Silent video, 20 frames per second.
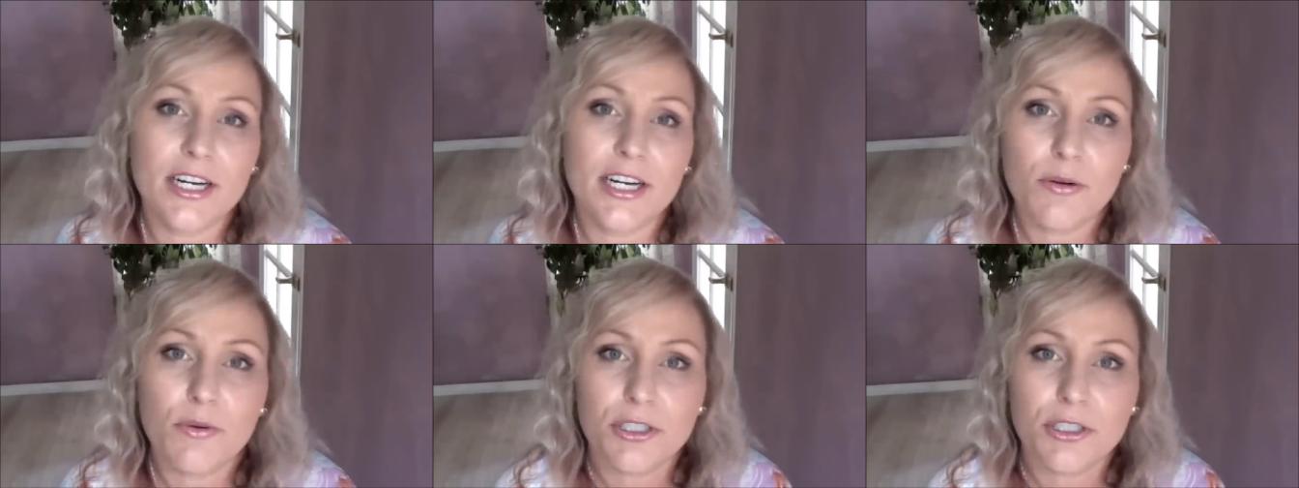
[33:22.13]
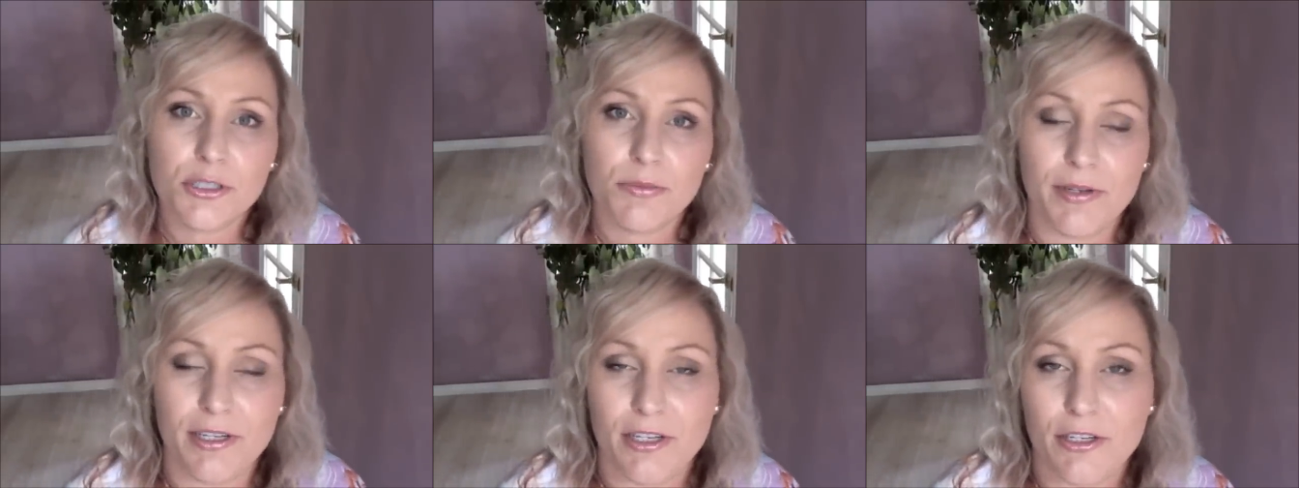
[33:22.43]
that I
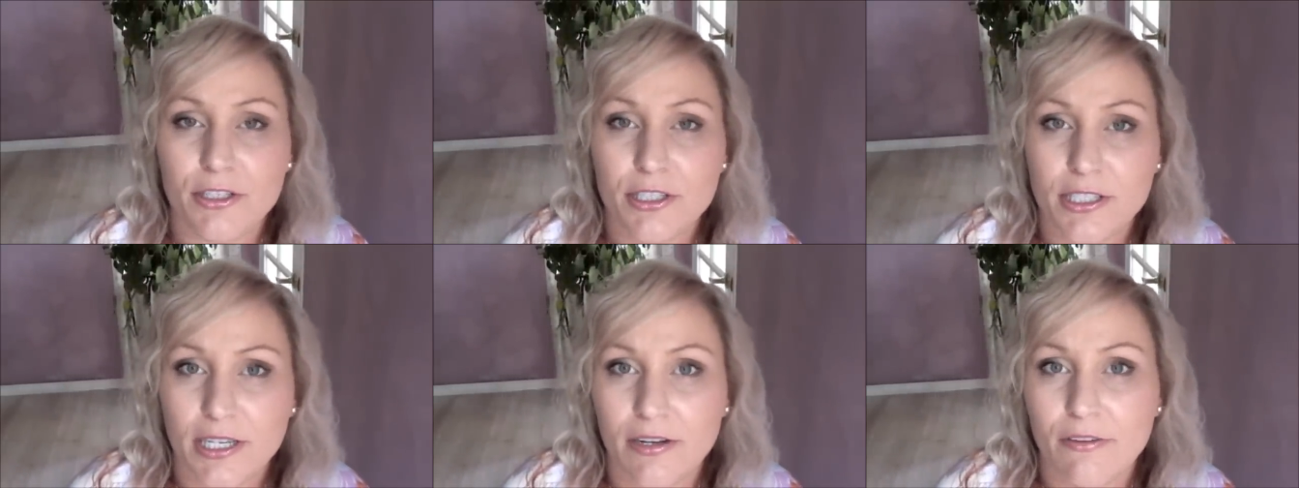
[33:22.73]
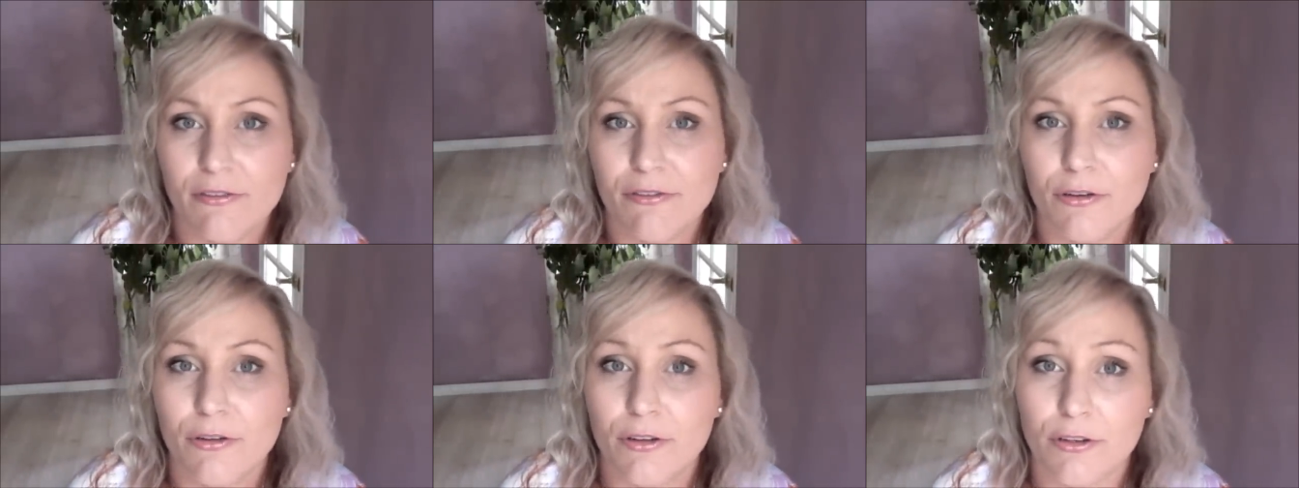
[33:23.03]
want to be
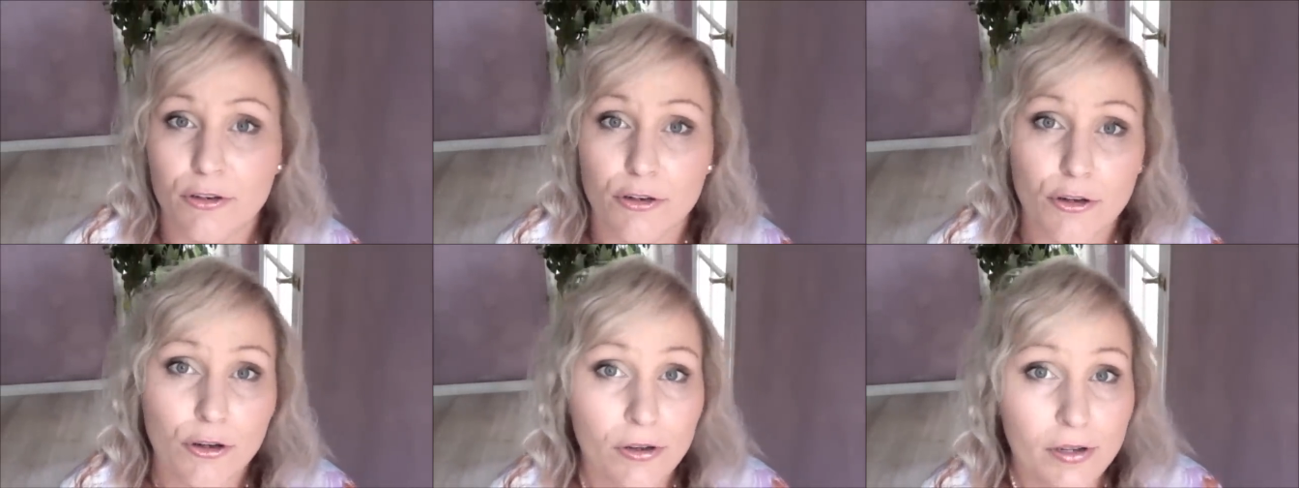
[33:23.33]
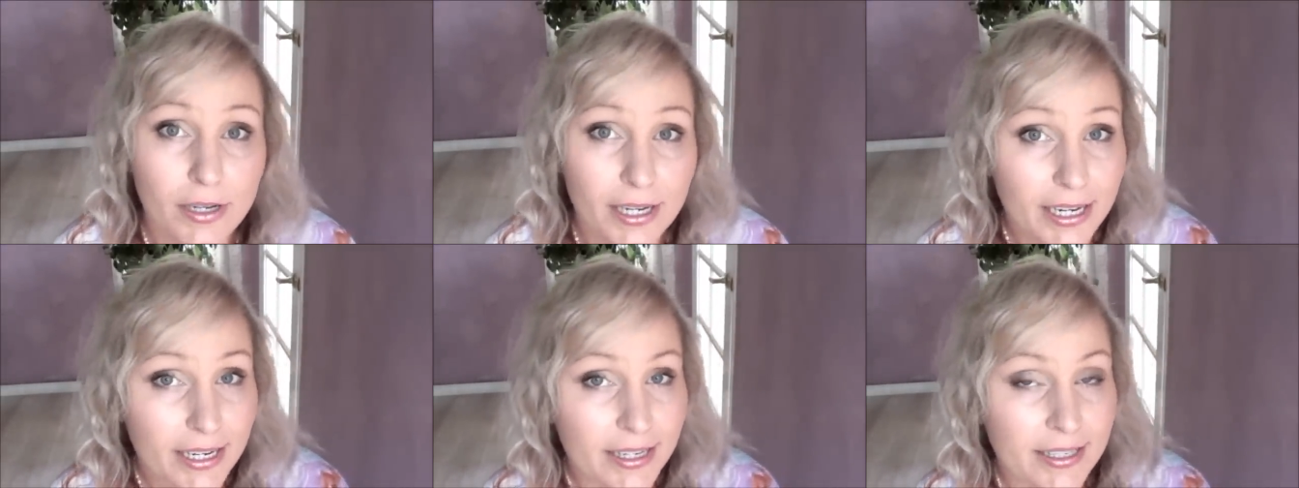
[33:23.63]
using for the new
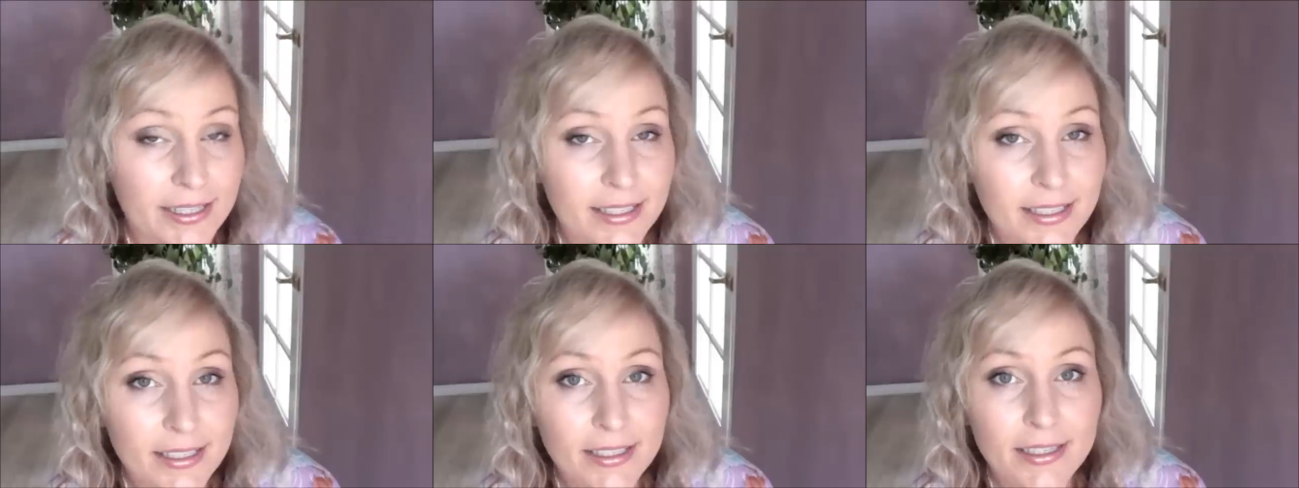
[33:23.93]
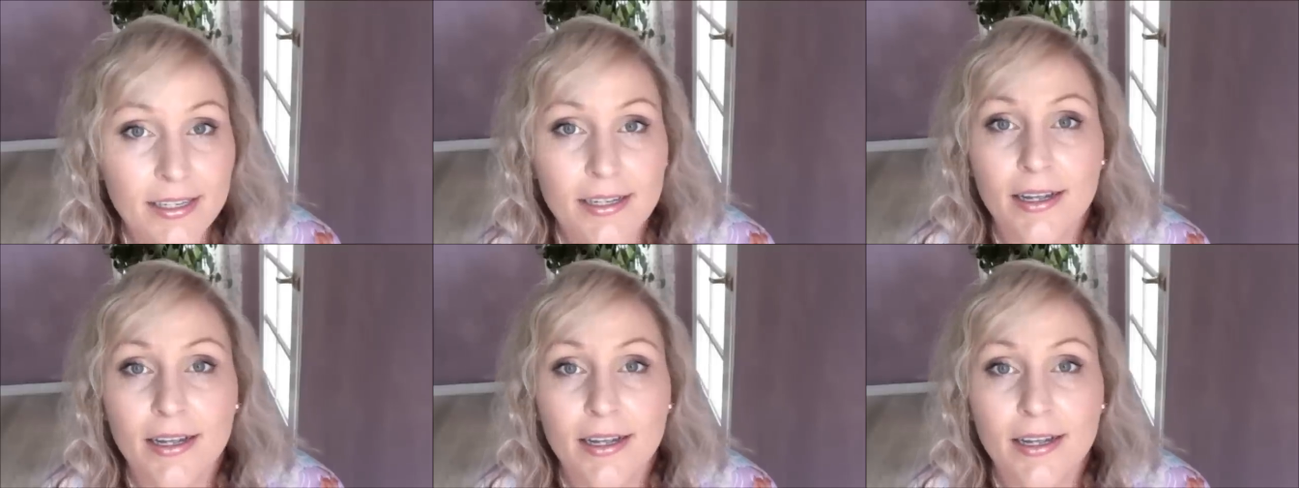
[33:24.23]
year,